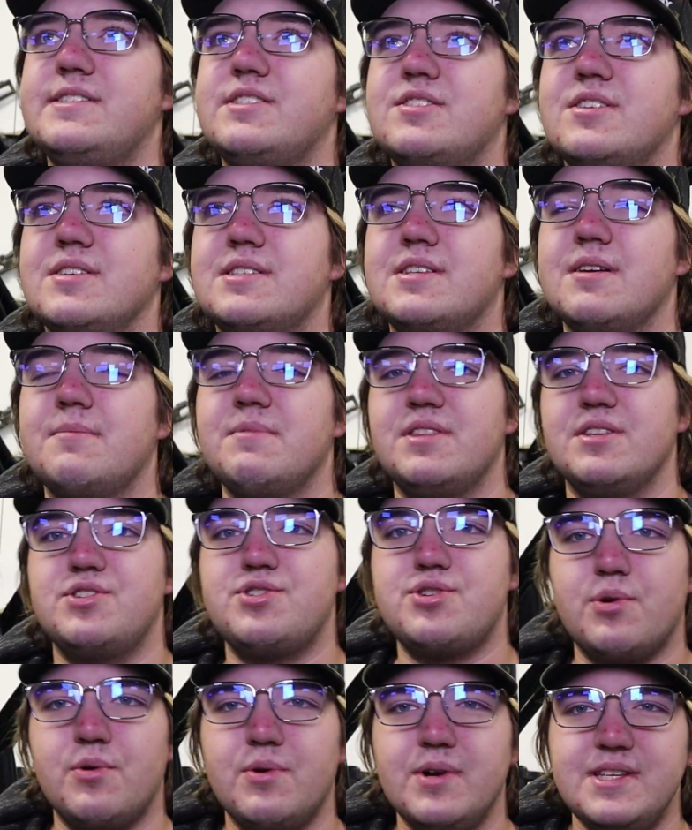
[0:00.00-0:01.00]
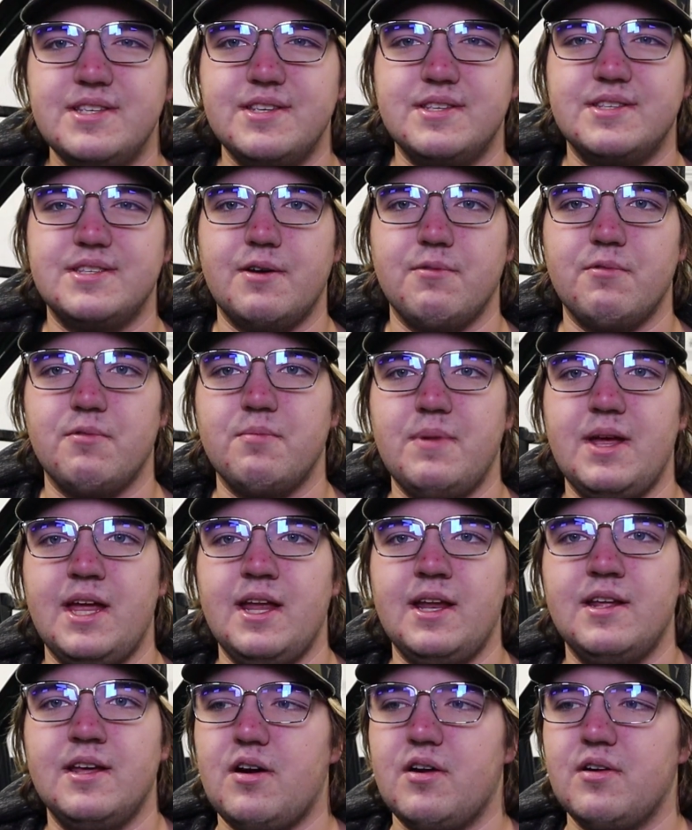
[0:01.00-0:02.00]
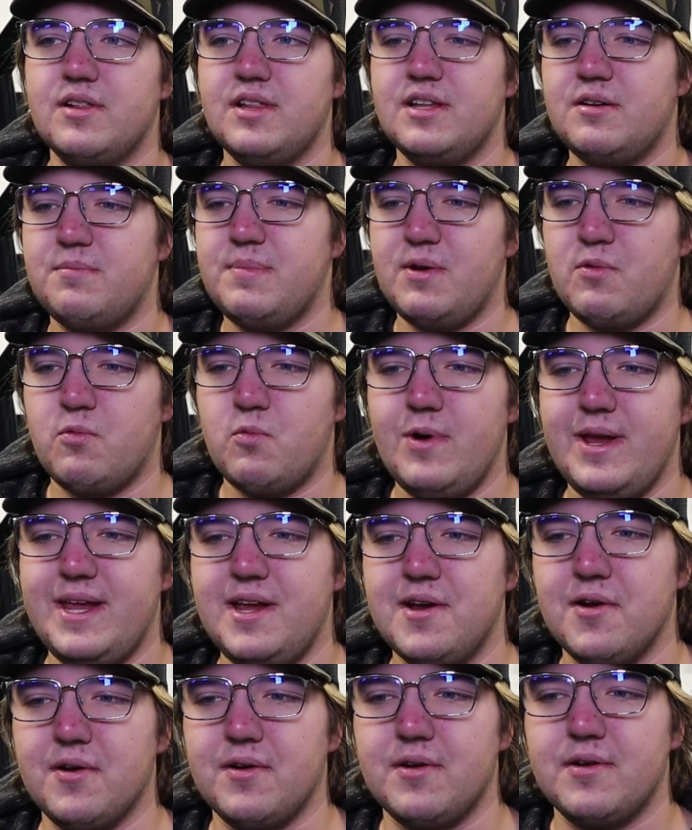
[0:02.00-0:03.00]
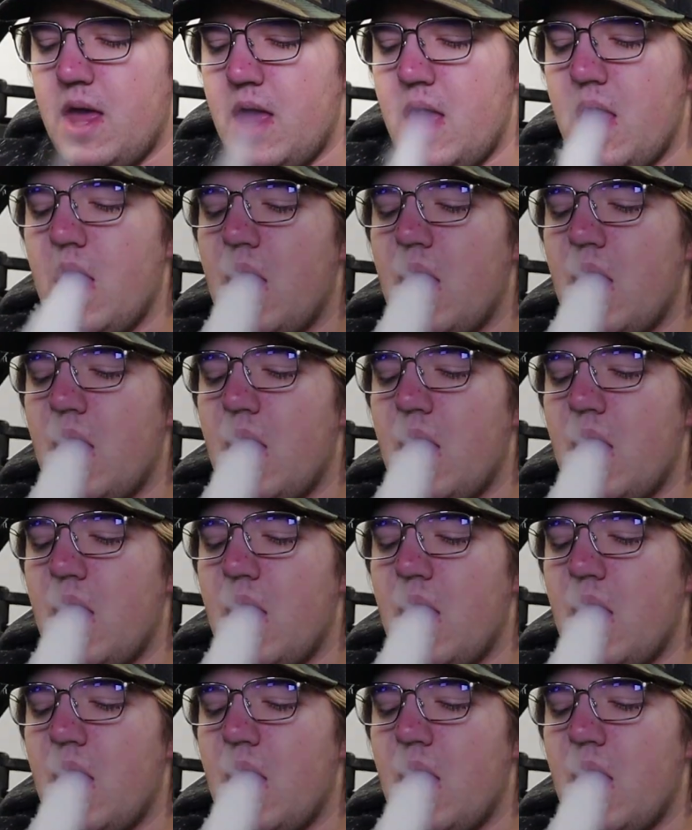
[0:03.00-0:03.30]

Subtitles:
It's just some of the choices that were made are a little bit weird.